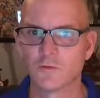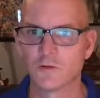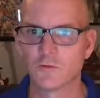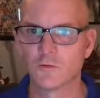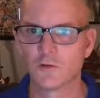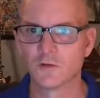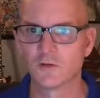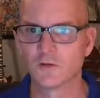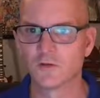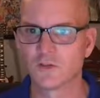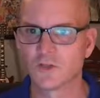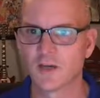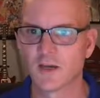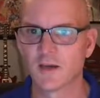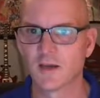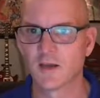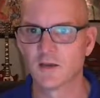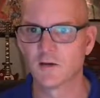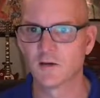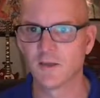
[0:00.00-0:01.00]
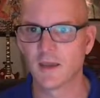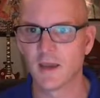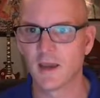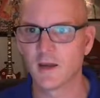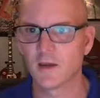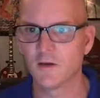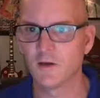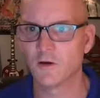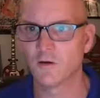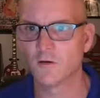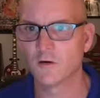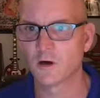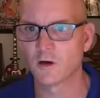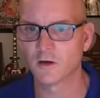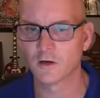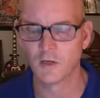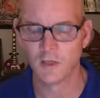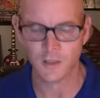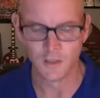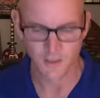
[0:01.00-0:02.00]
will do a shout out on that. I know our
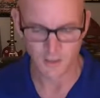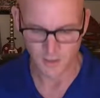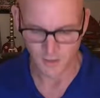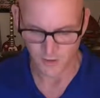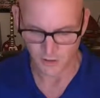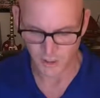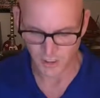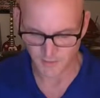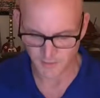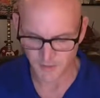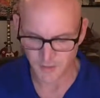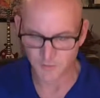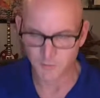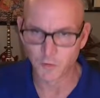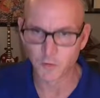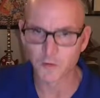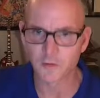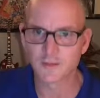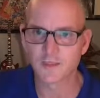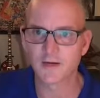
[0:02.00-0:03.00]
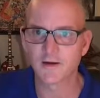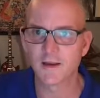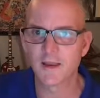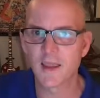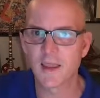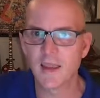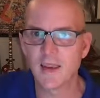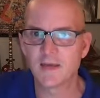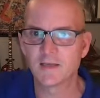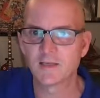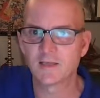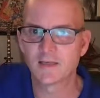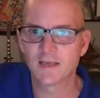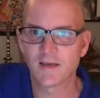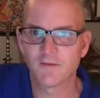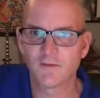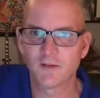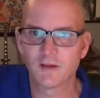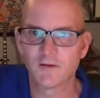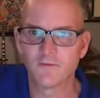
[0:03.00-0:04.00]
chairman of the board, Terry Haynes, is
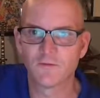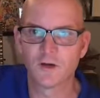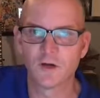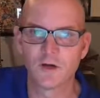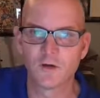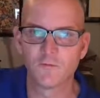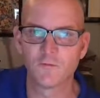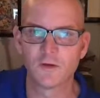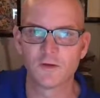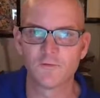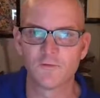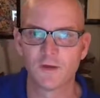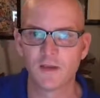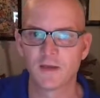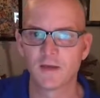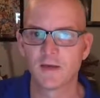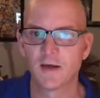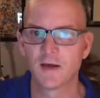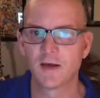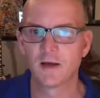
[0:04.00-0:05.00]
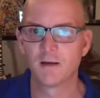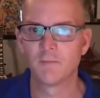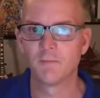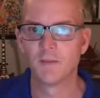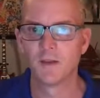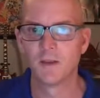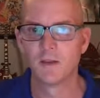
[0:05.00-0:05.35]
heavily involved with Vietnam